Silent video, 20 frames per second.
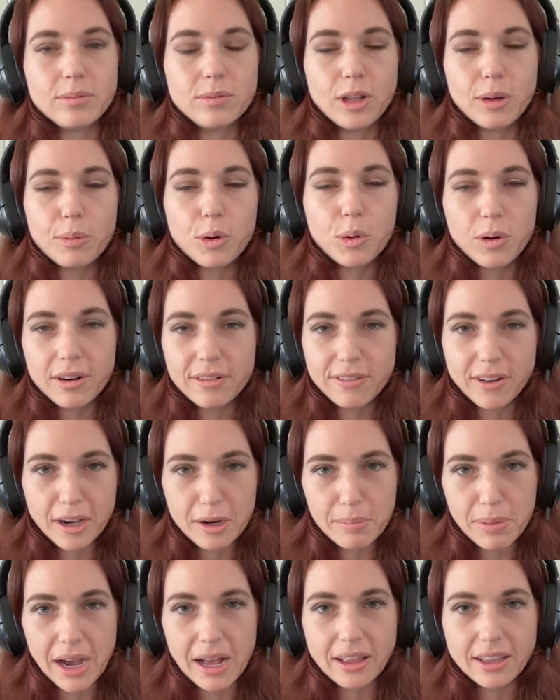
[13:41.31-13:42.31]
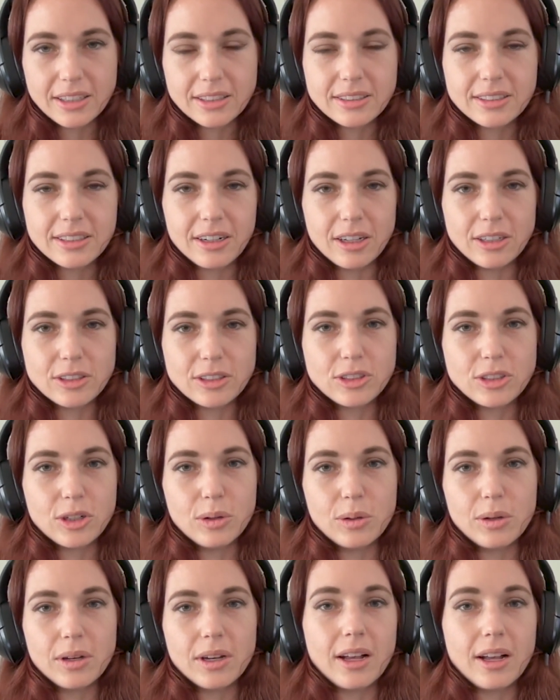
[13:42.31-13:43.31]
number one, find balance, and
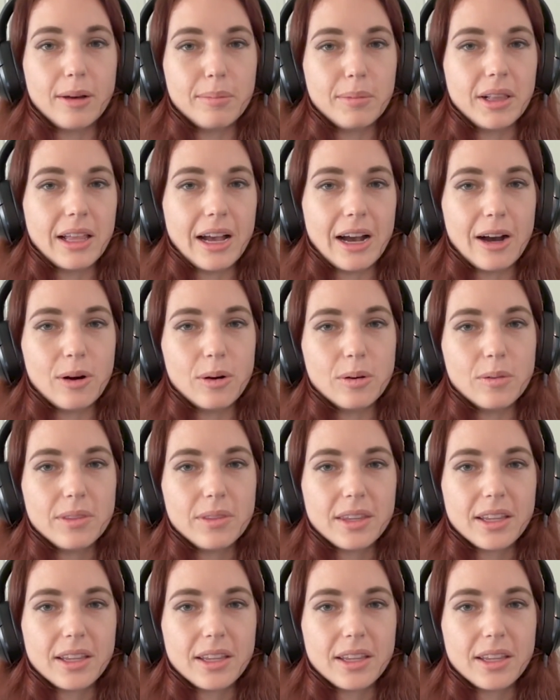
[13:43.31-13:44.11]
also allow